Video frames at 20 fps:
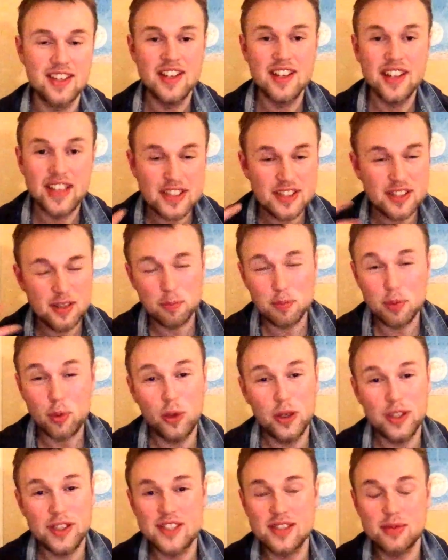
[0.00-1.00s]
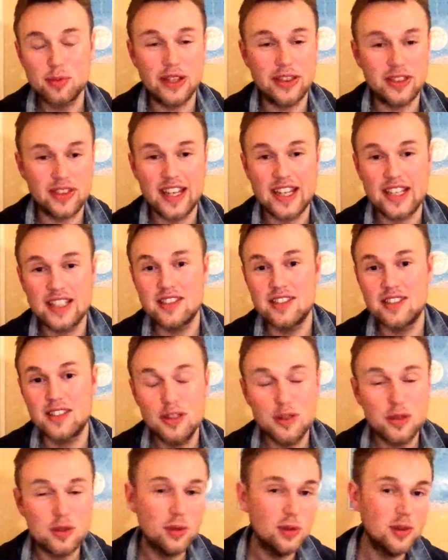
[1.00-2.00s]
It supports what they
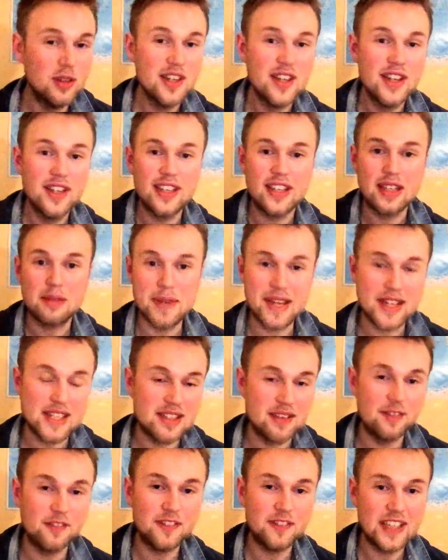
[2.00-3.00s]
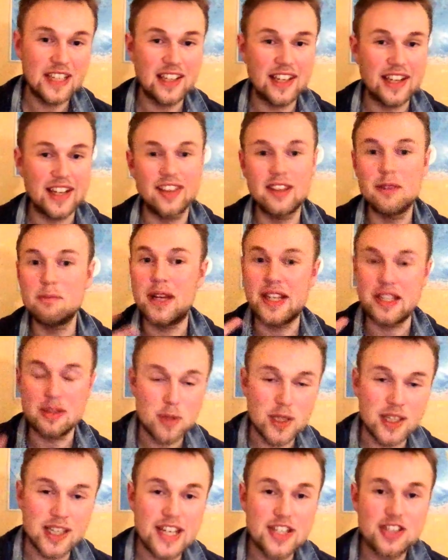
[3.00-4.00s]
do, it makes them feel like the
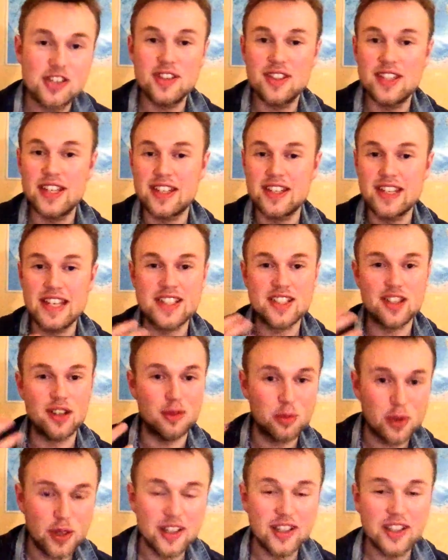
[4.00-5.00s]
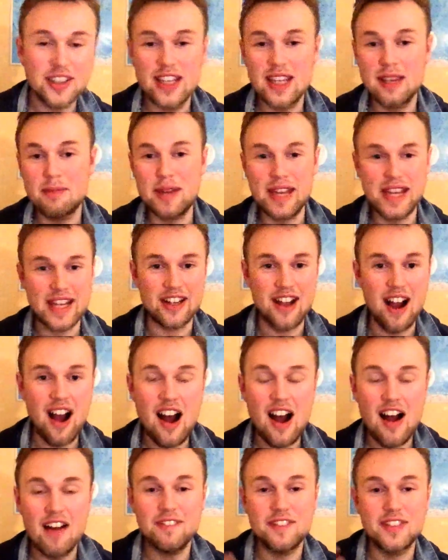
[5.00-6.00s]
manipulation techniques are working, paying
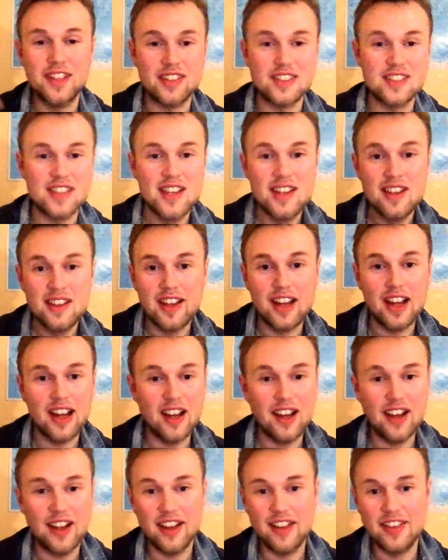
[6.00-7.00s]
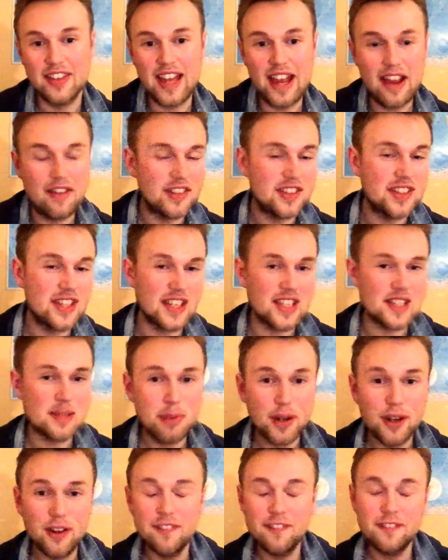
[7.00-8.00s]
off, that uh, everything is
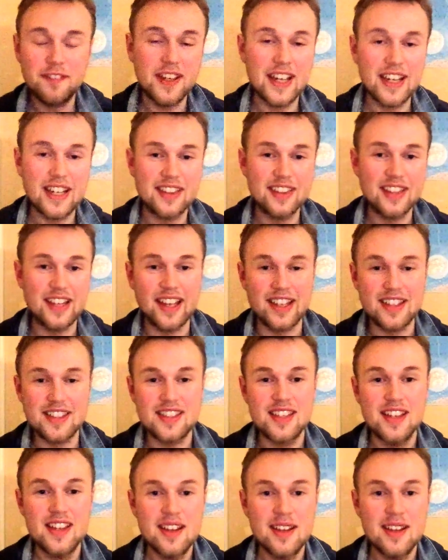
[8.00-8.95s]
perfect, that,